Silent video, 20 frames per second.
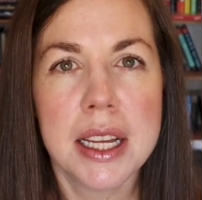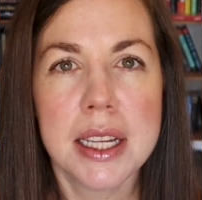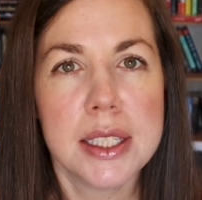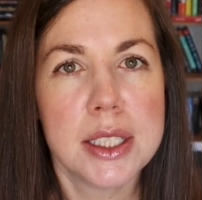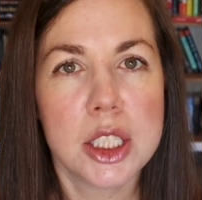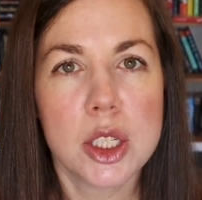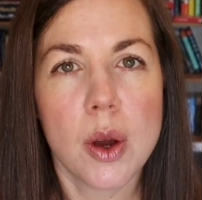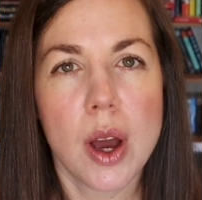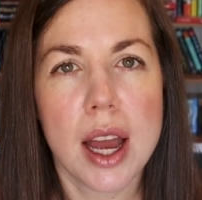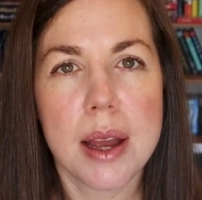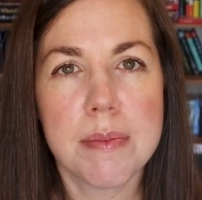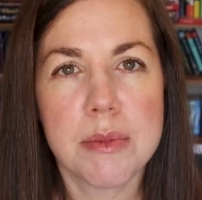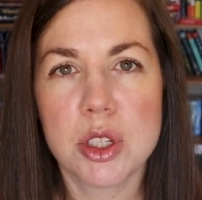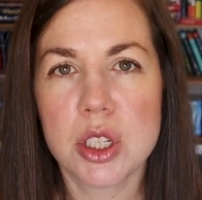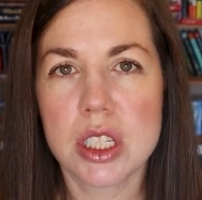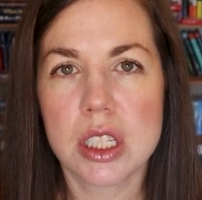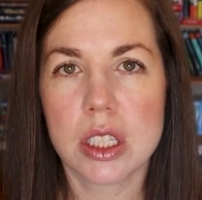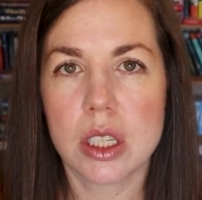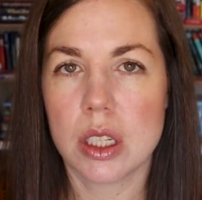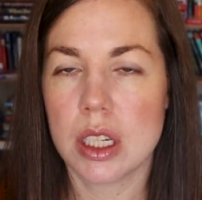So I'm
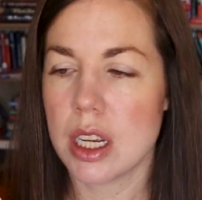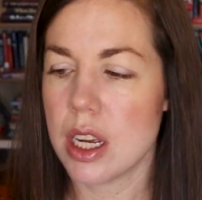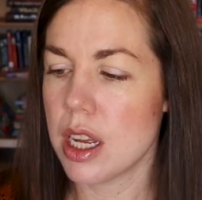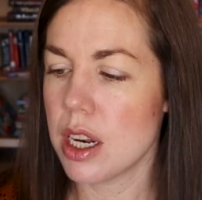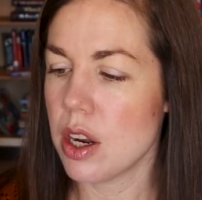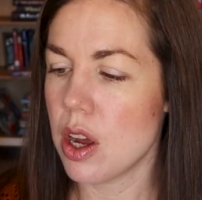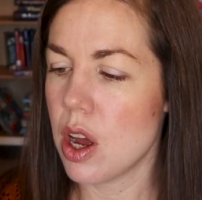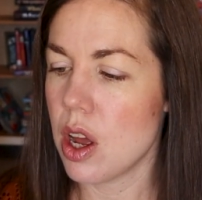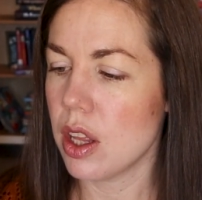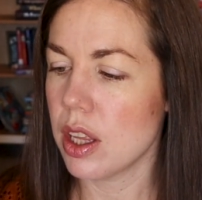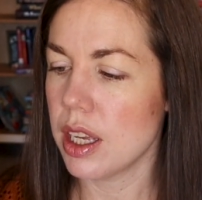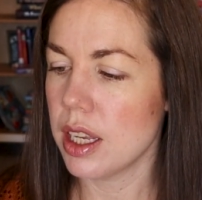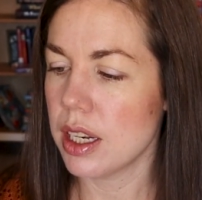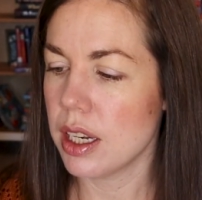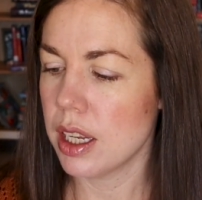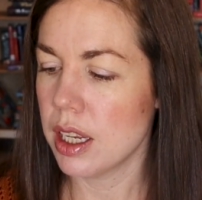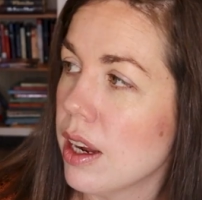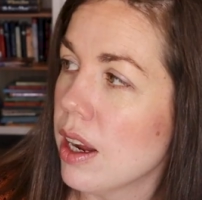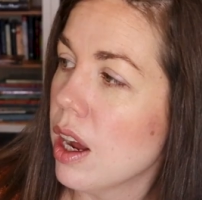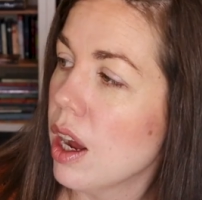just going to unhaul it.
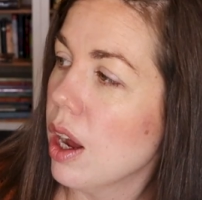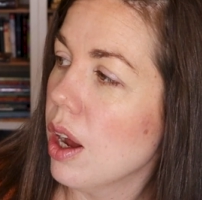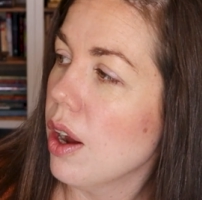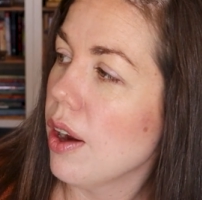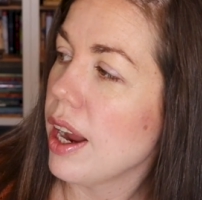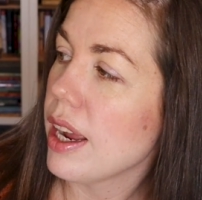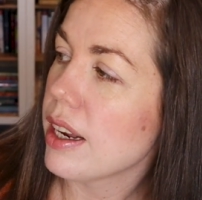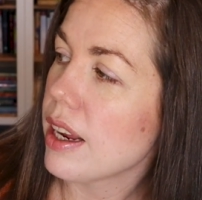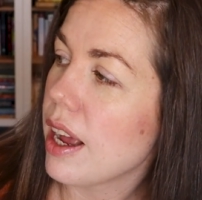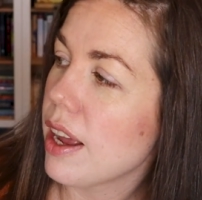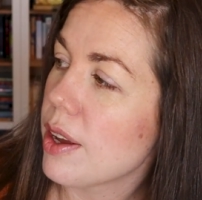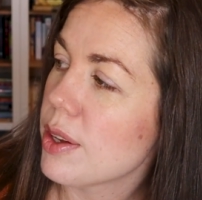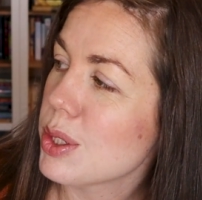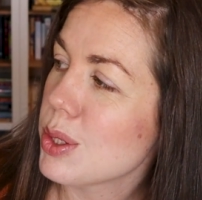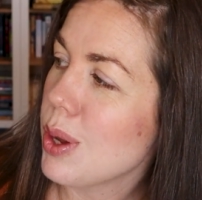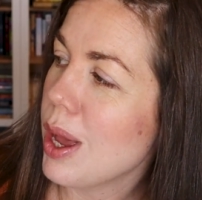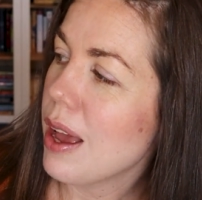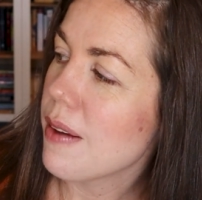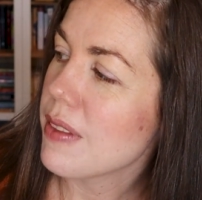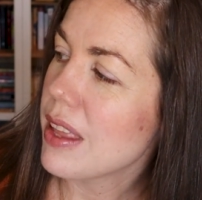All right, I
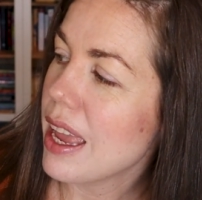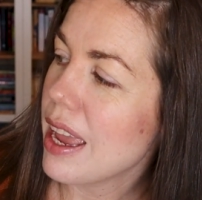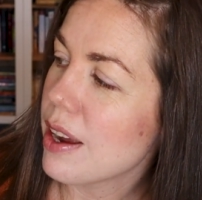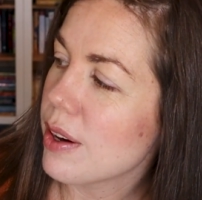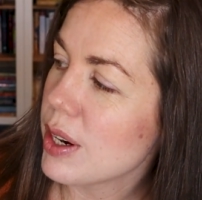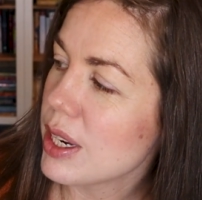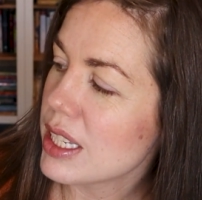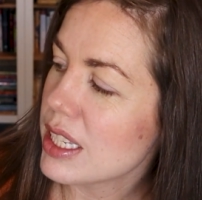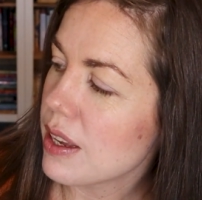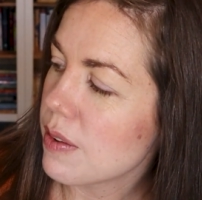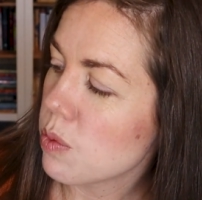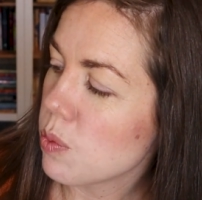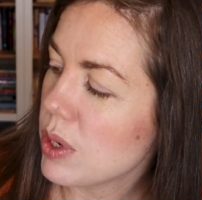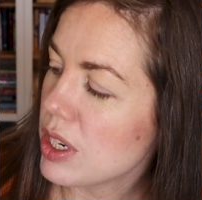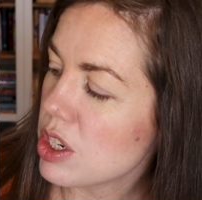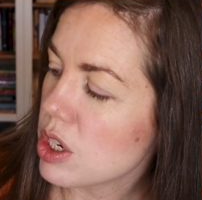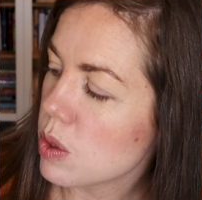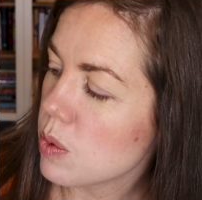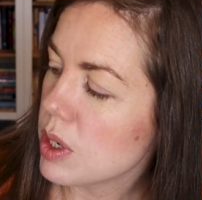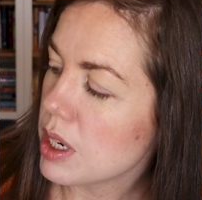also have The Heiress of
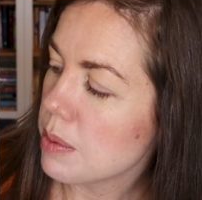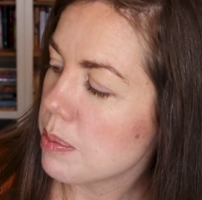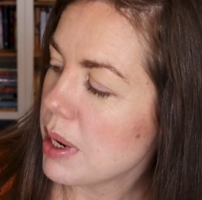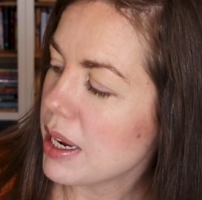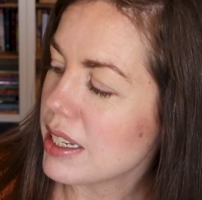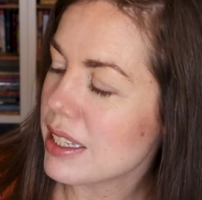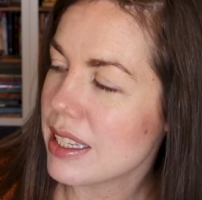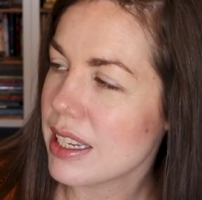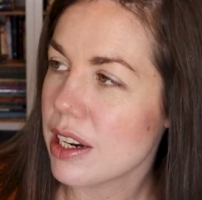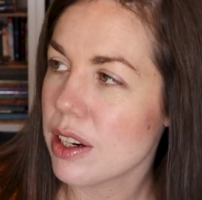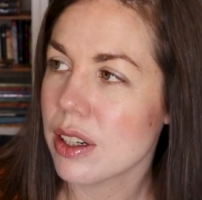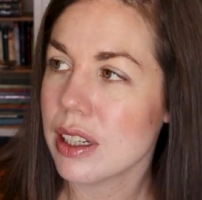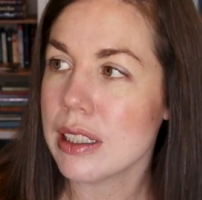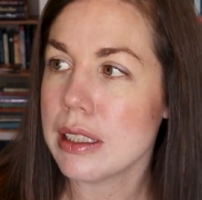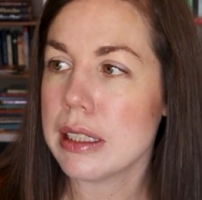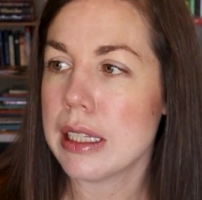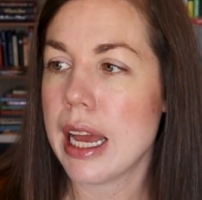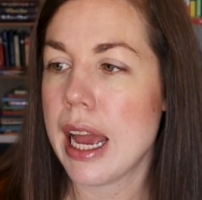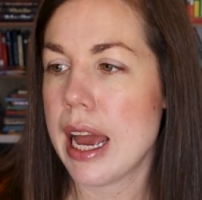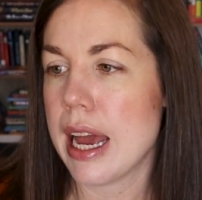Winterwood by Sarah
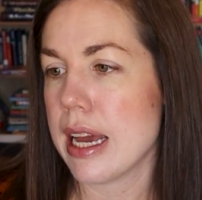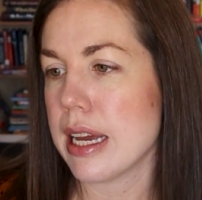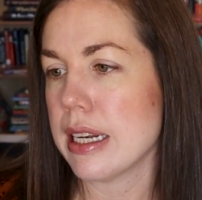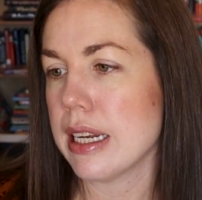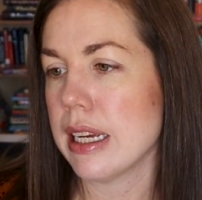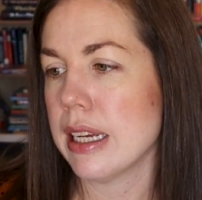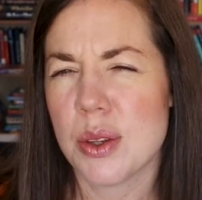Ladd.